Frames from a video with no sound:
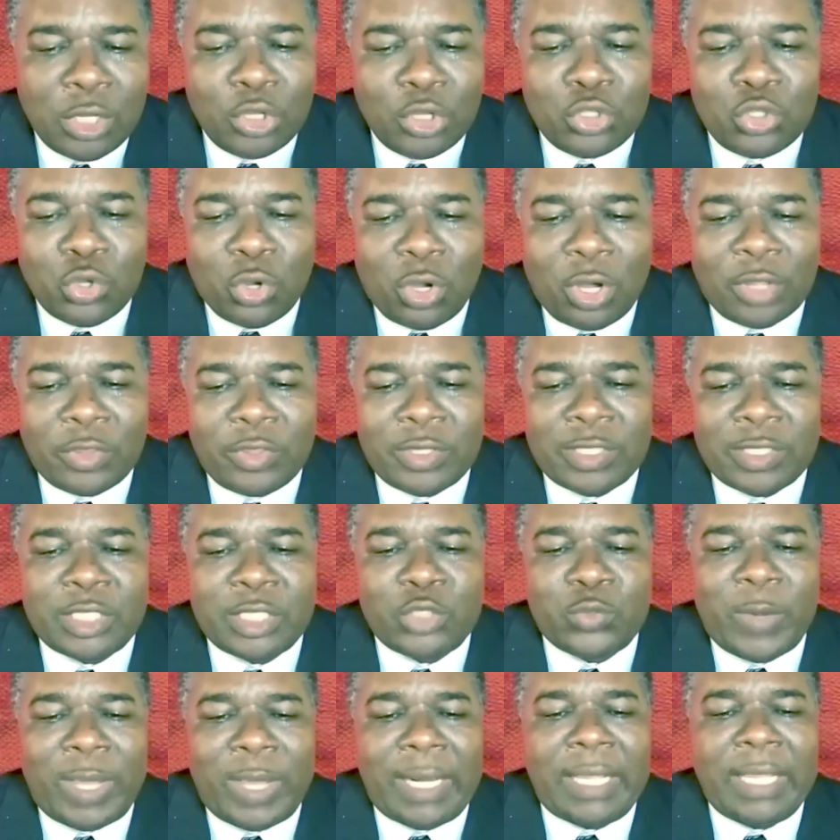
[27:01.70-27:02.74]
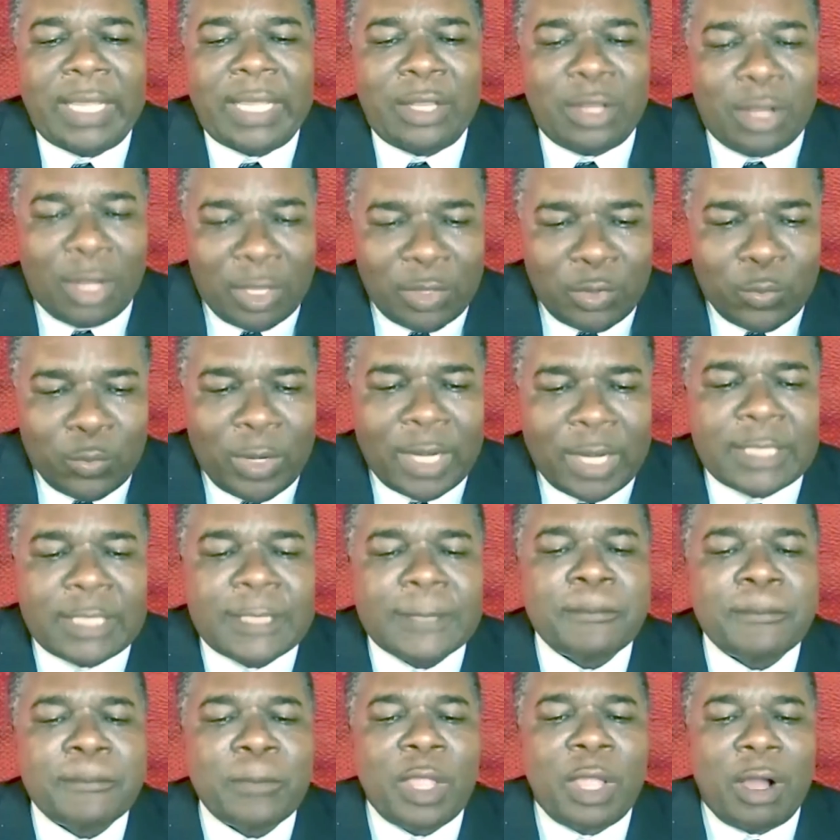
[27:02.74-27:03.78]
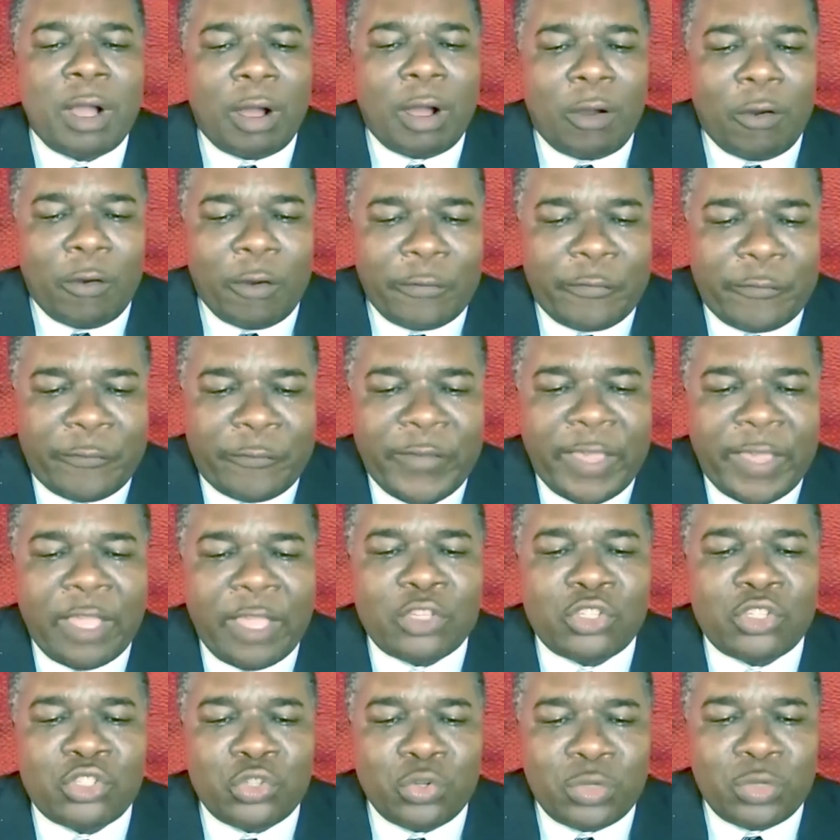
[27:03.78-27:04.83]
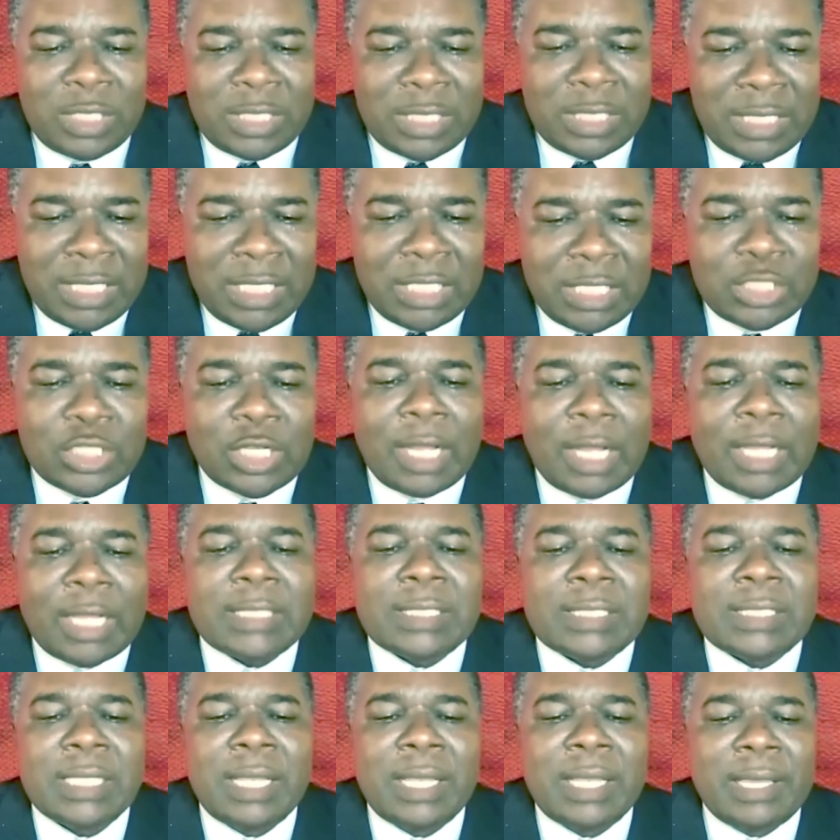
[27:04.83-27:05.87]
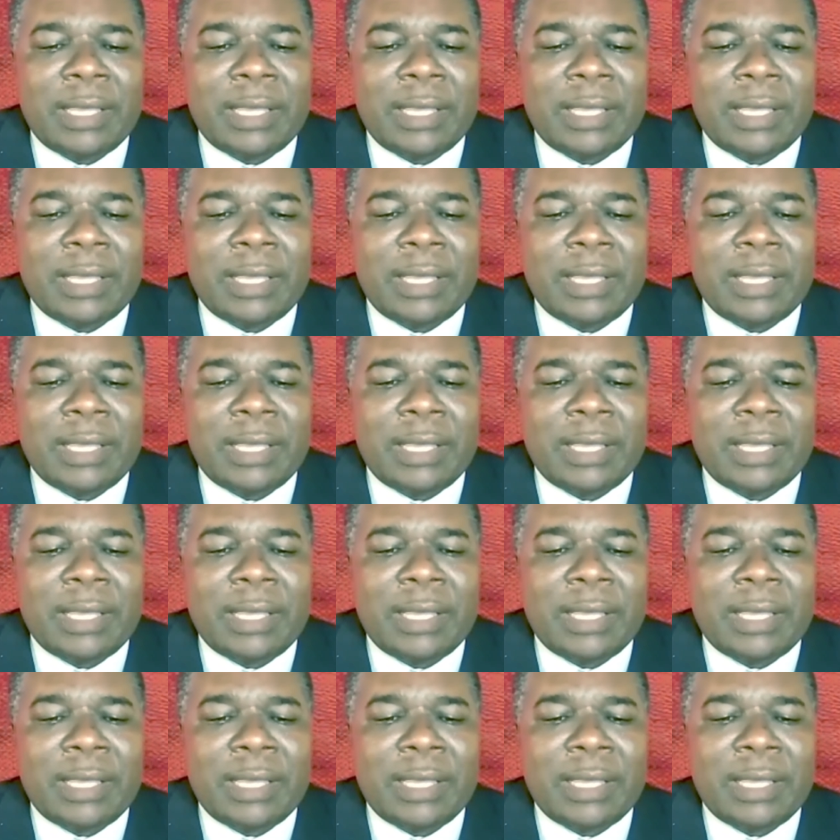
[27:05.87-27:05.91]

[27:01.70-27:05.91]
to others as well. In other words, our faith should teach us